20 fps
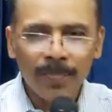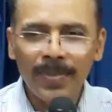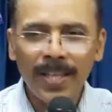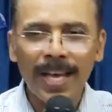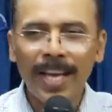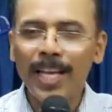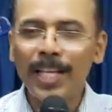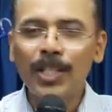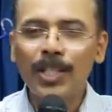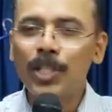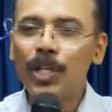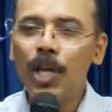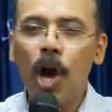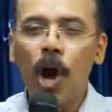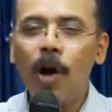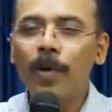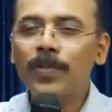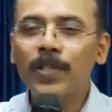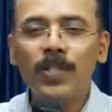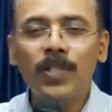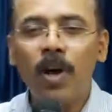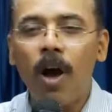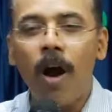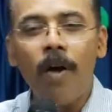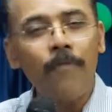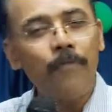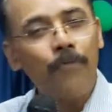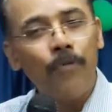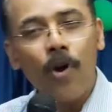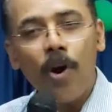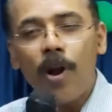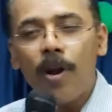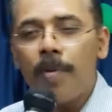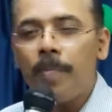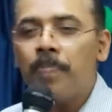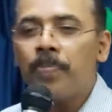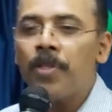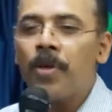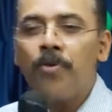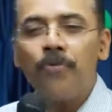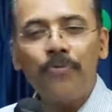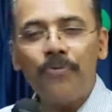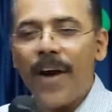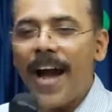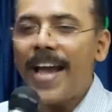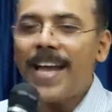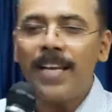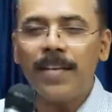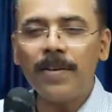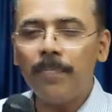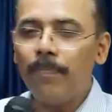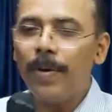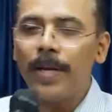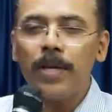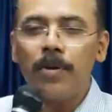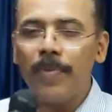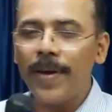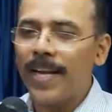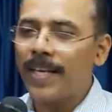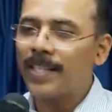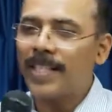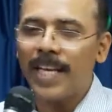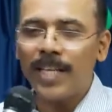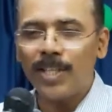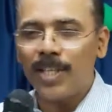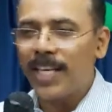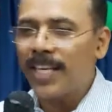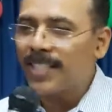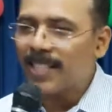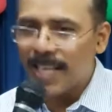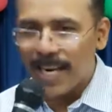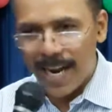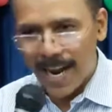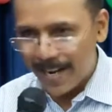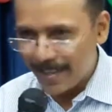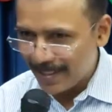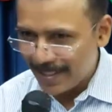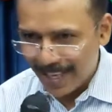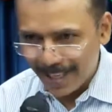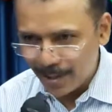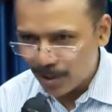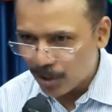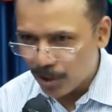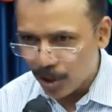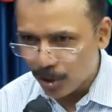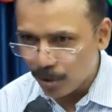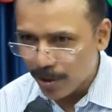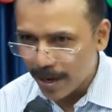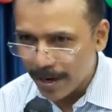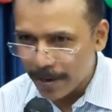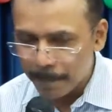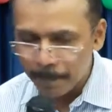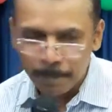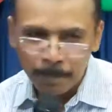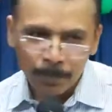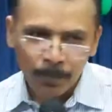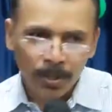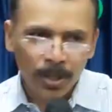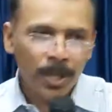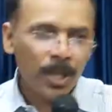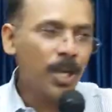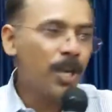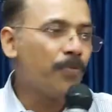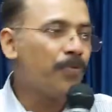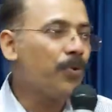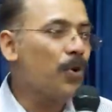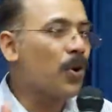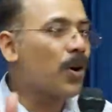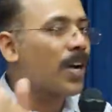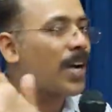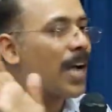There is no scope for fight between the teacher and the student. If you